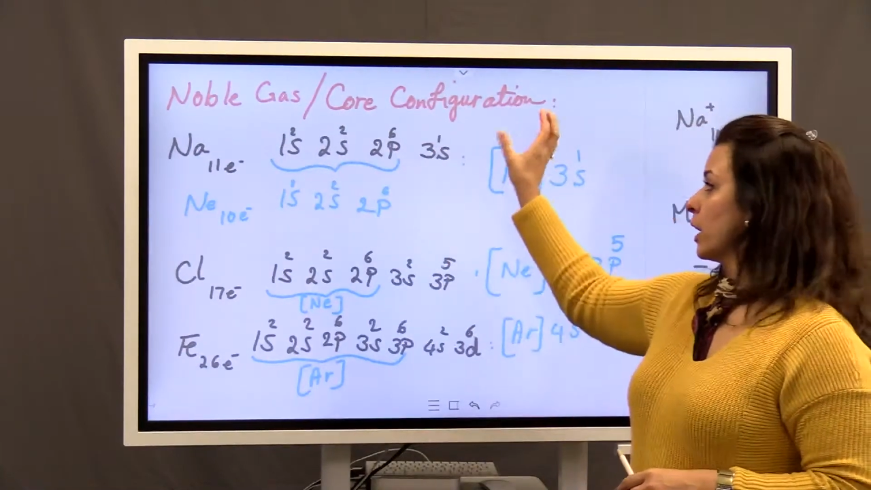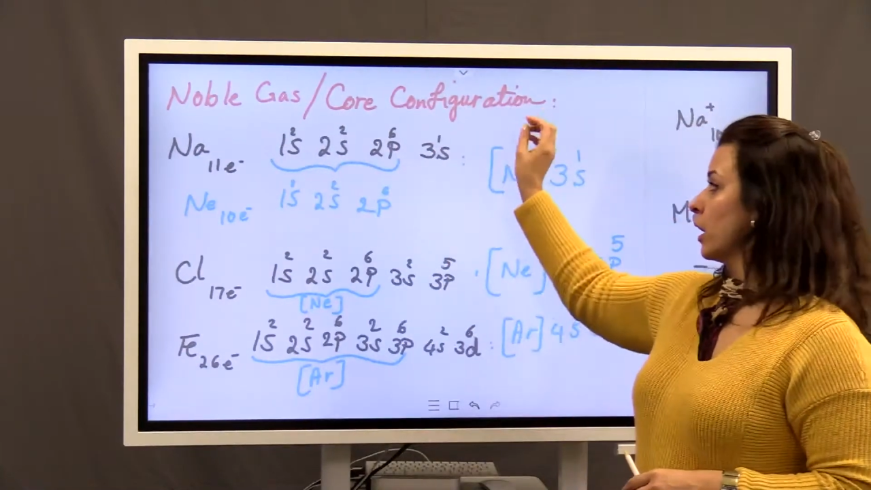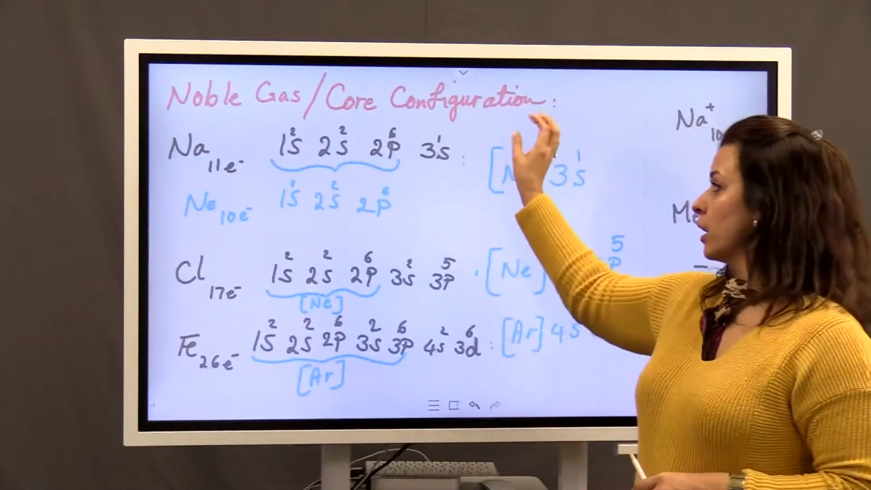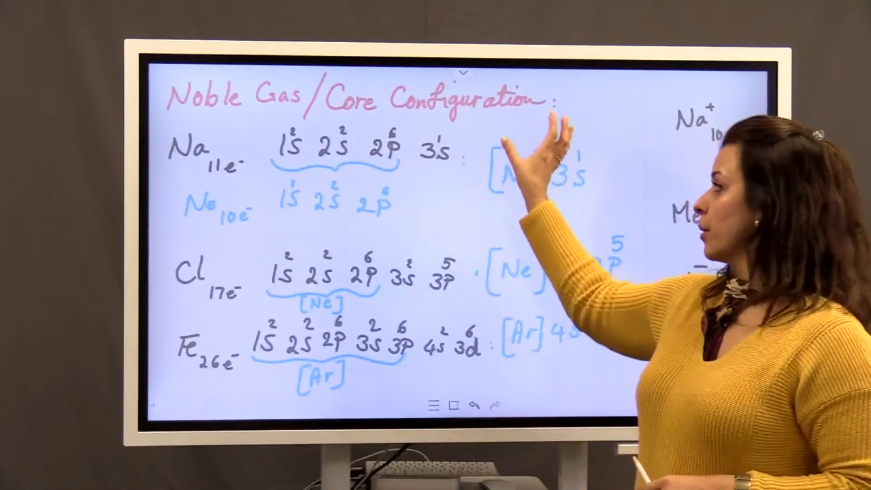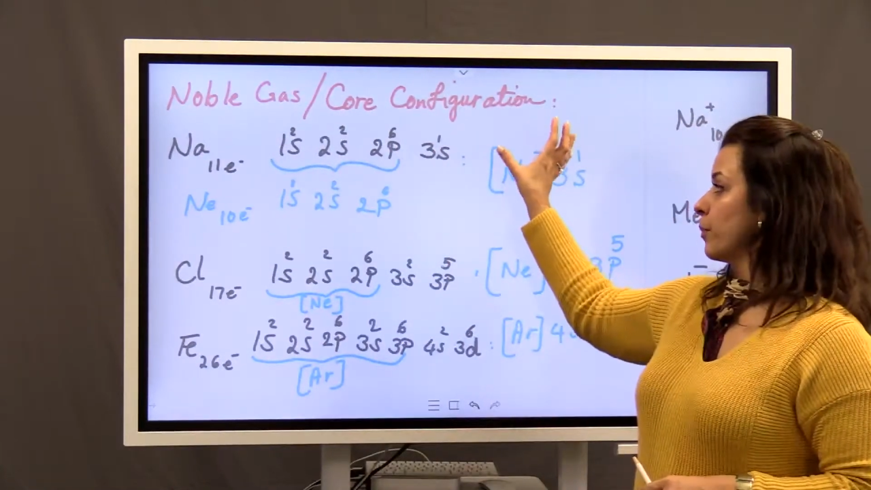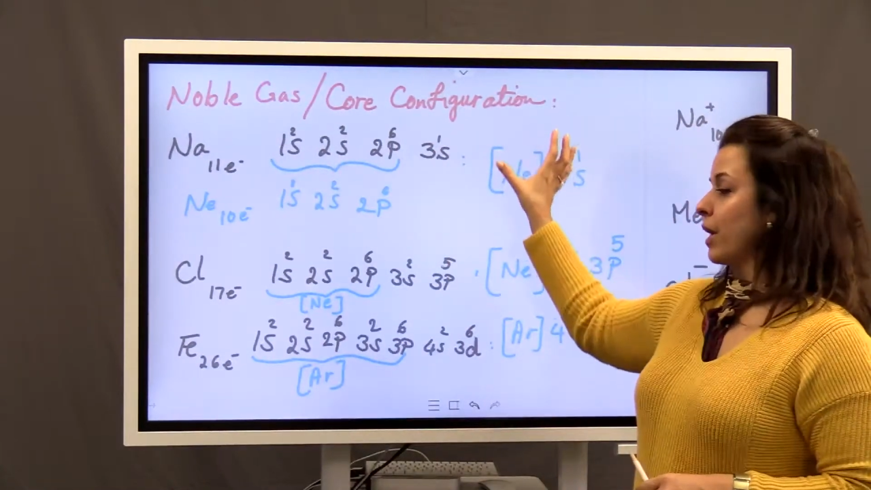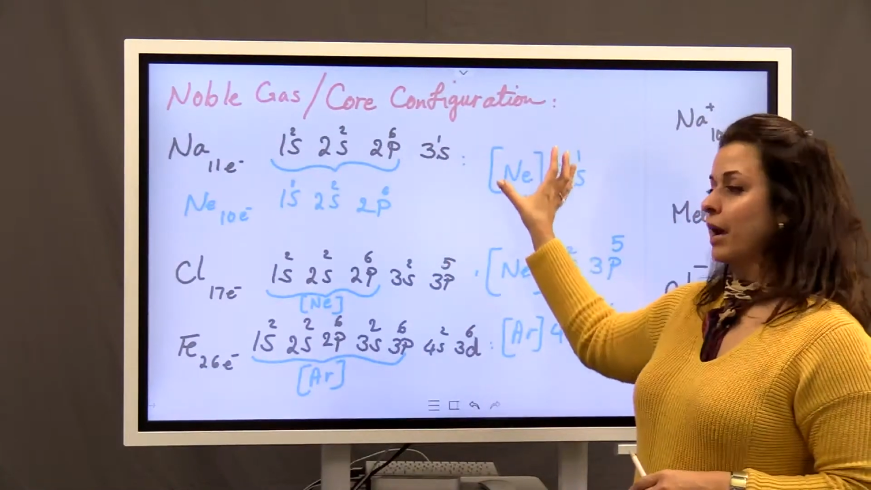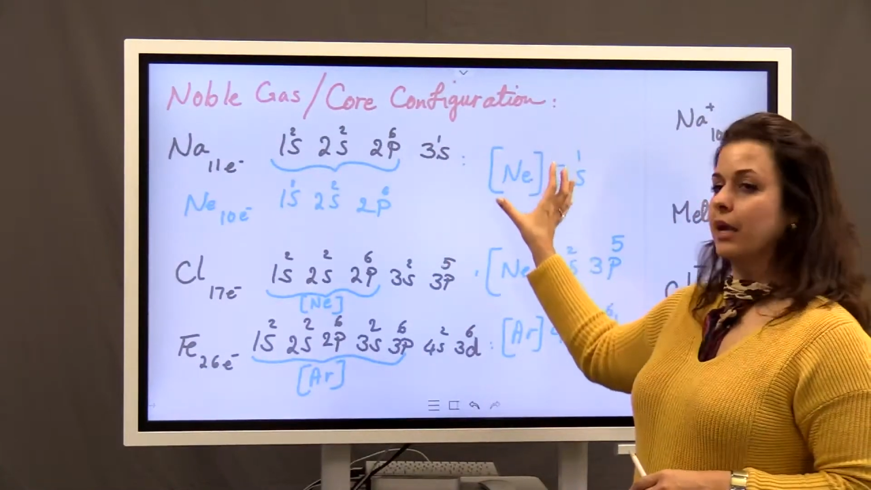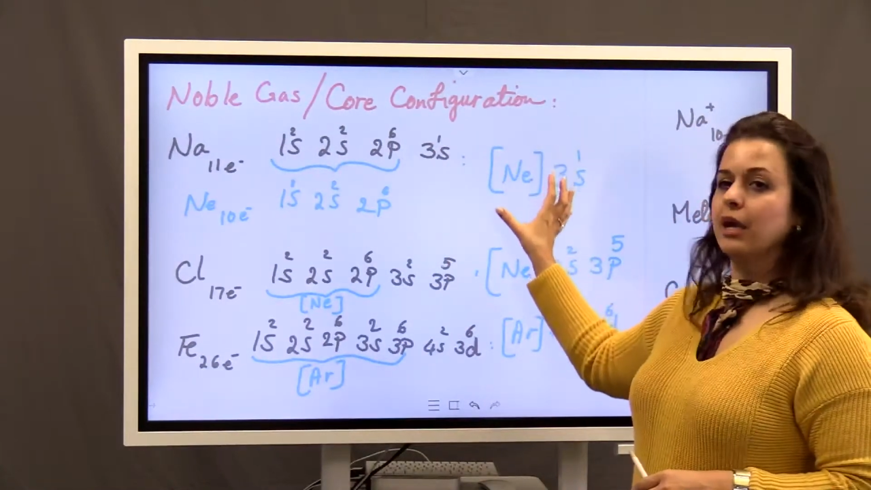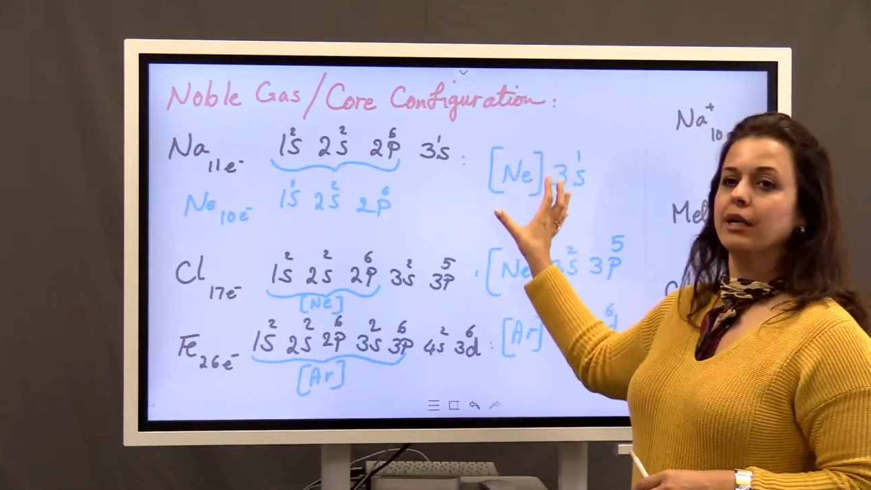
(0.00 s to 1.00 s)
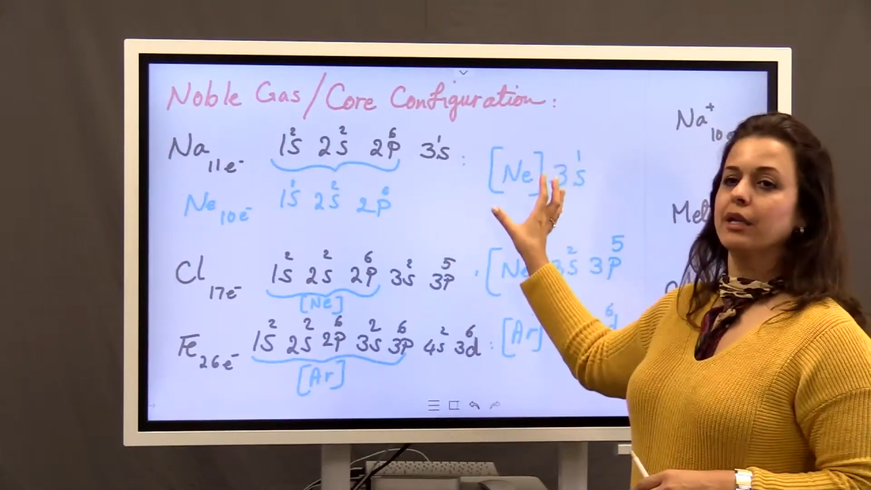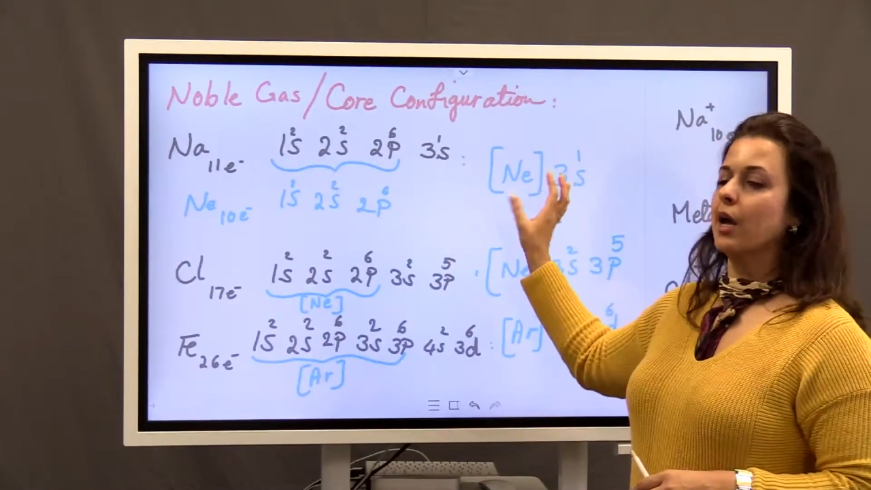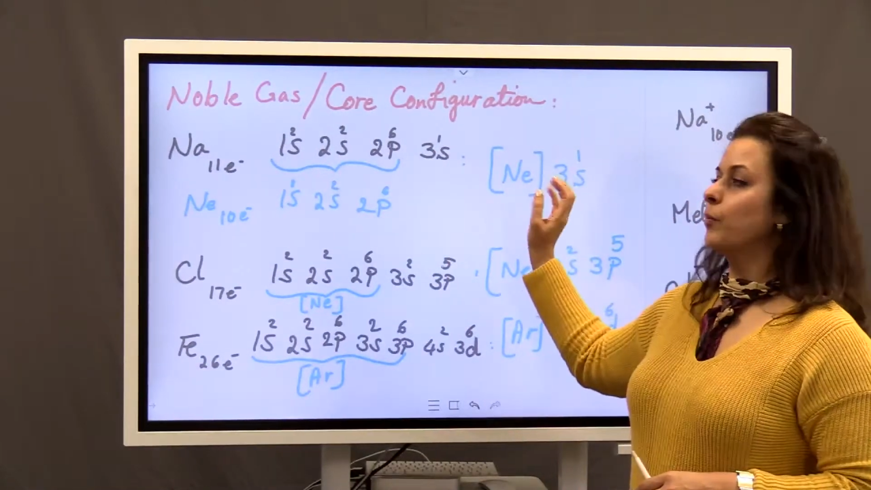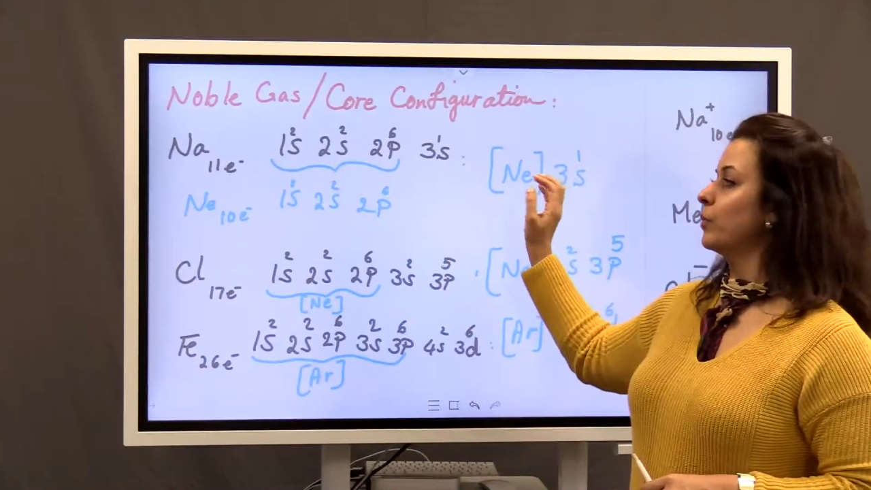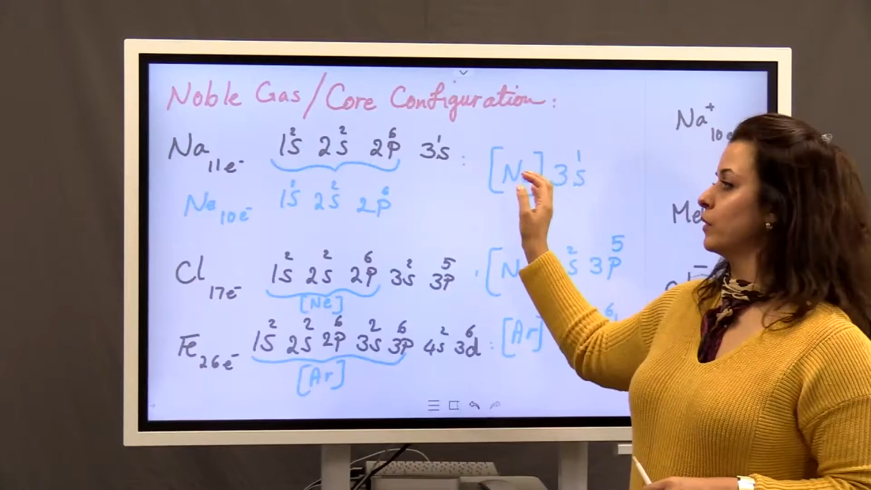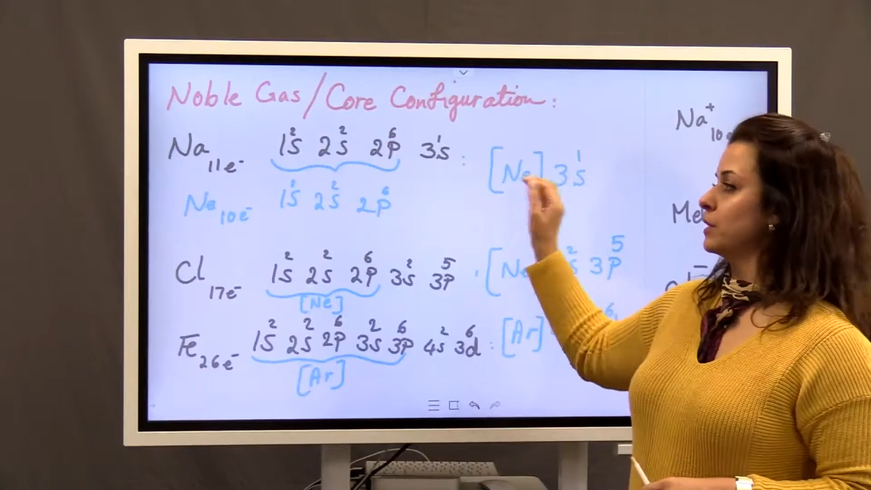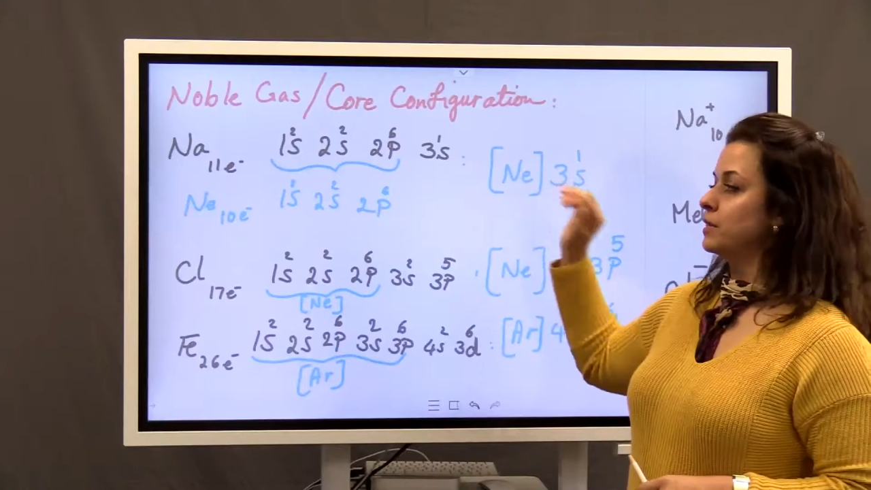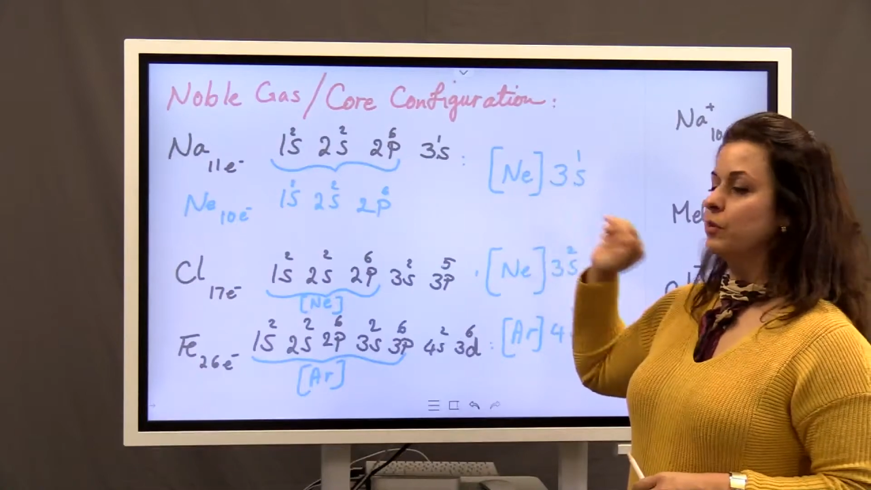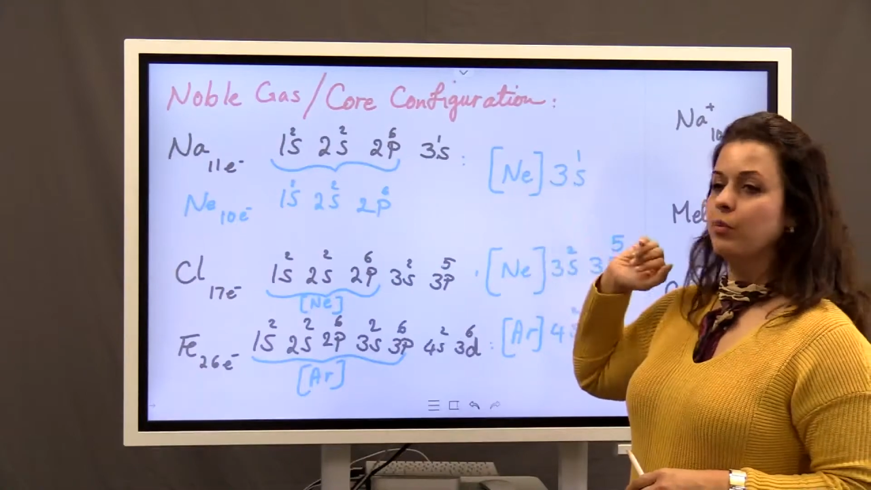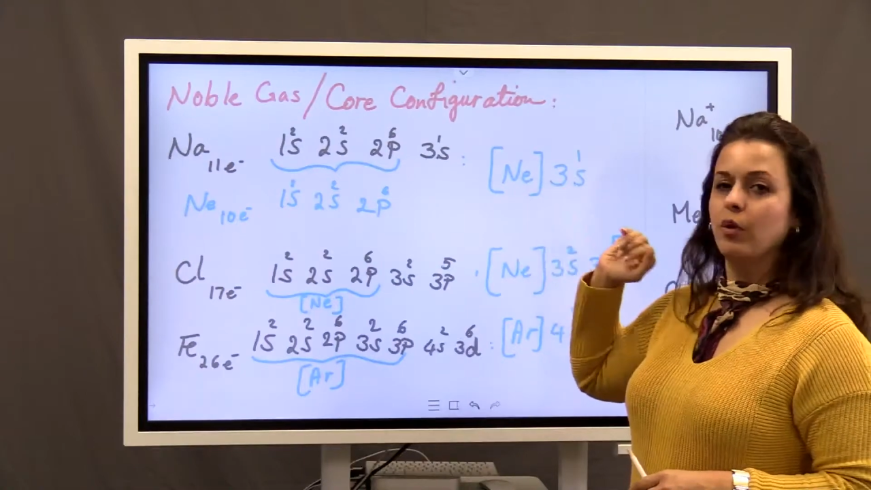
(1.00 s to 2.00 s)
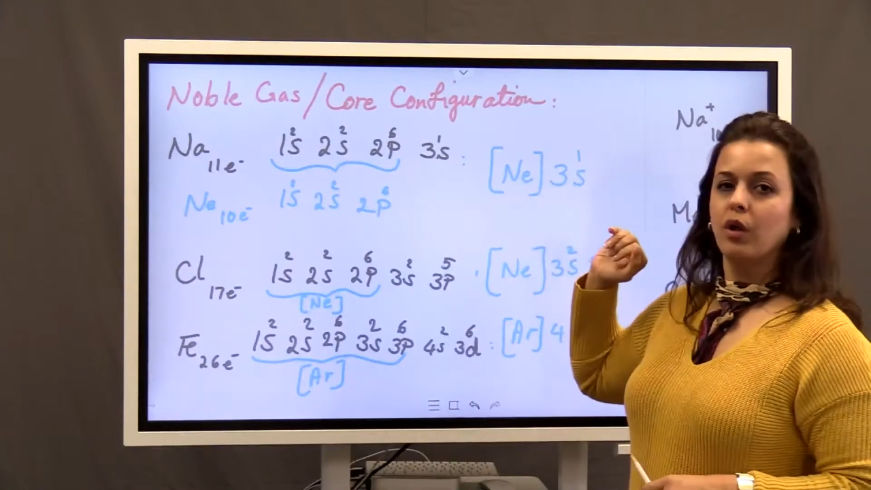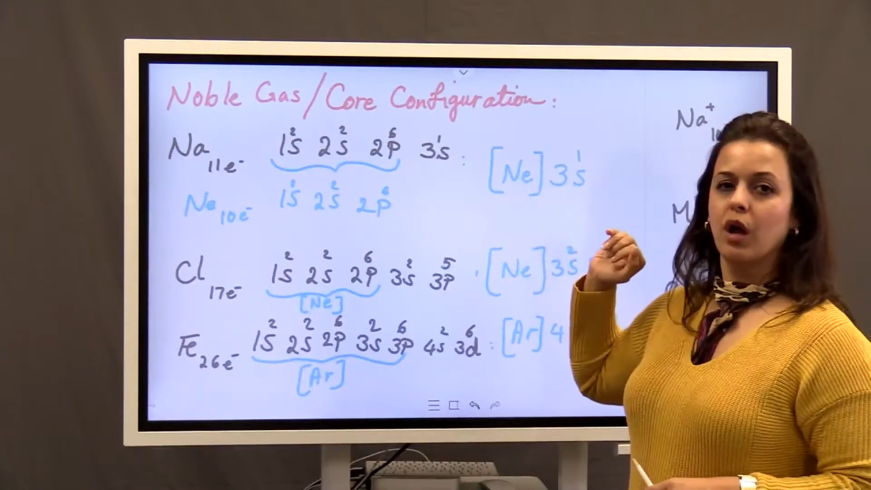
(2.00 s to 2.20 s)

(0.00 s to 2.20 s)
in a bracket and put the symbol